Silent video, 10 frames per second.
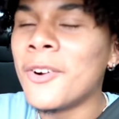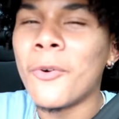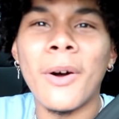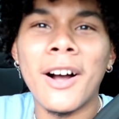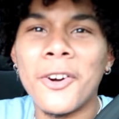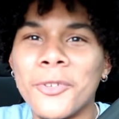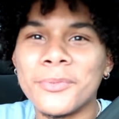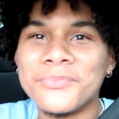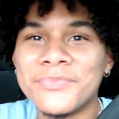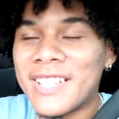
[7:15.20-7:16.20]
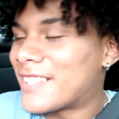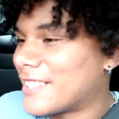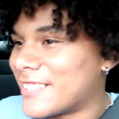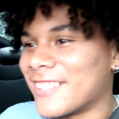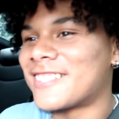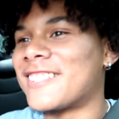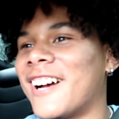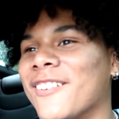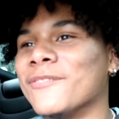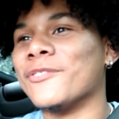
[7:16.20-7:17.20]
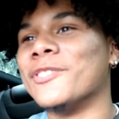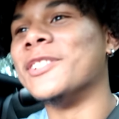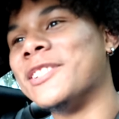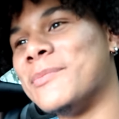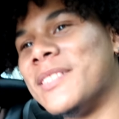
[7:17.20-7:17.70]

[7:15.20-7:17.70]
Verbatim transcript: wow, that thing does sound really